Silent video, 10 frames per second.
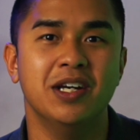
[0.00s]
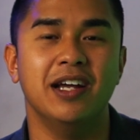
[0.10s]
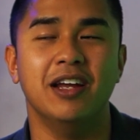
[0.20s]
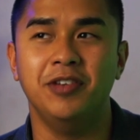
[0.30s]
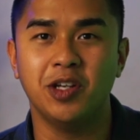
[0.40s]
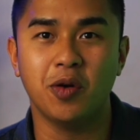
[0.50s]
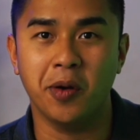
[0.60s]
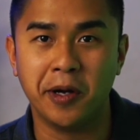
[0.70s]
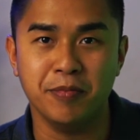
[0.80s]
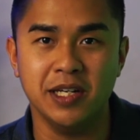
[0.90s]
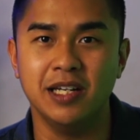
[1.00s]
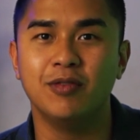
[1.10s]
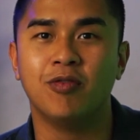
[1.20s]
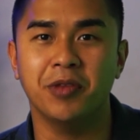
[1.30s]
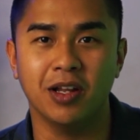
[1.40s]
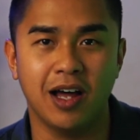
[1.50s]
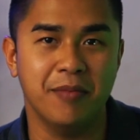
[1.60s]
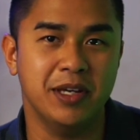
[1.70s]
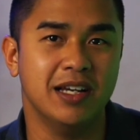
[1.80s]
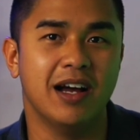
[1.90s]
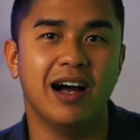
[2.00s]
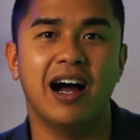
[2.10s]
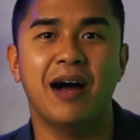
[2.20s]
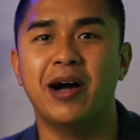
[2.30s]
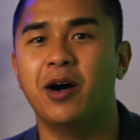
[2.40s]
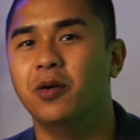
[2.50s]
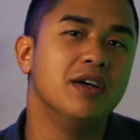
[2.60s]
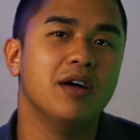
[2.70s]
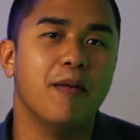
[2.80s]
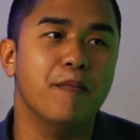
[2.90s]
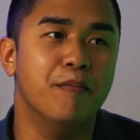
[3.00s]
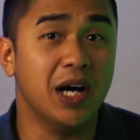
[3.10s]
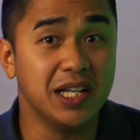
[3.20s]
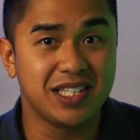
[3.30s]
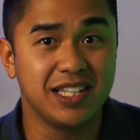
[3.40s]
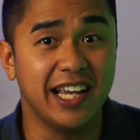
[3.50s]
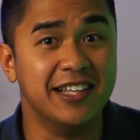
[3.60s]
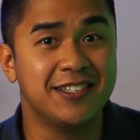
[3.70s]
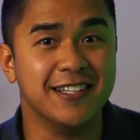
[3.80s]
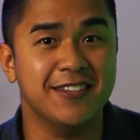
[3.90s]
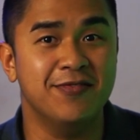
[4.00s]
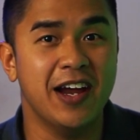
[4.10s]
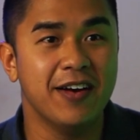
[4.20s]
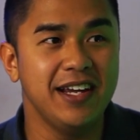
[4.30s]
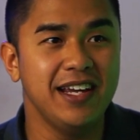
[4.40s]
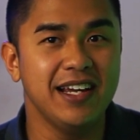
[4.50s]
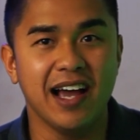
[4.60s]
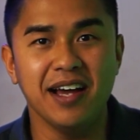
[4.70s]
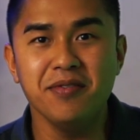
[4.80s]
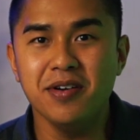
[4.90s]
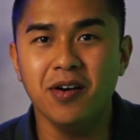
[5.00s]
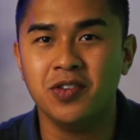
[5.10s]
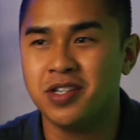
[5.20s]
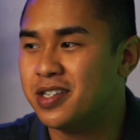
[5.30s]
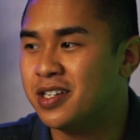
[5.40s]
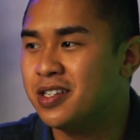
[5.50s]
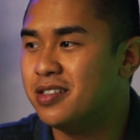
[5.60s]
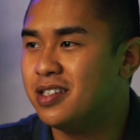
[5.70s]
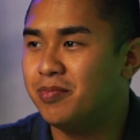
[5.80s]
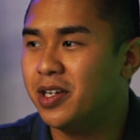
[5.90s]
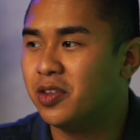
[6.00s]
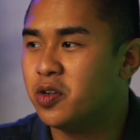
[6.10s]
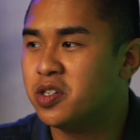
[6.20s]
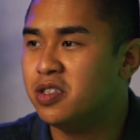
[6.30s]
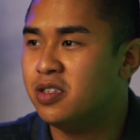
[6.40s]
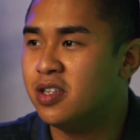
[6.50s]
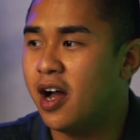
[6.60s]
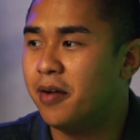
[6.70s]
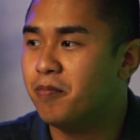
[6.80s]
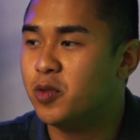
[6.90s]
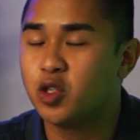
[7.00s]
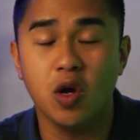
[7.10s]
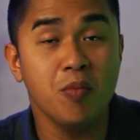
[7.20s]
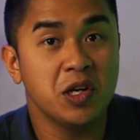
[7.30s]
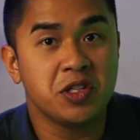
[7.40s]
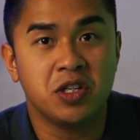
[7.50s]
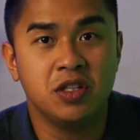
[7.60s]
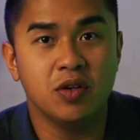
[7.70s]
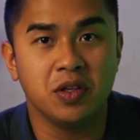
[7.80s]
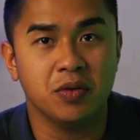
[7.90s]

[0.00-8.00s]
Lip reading: And if you don't hook me from the lobby, I'm out. But it's just very, I don't know, it doesn't seem like there's not so much to do at the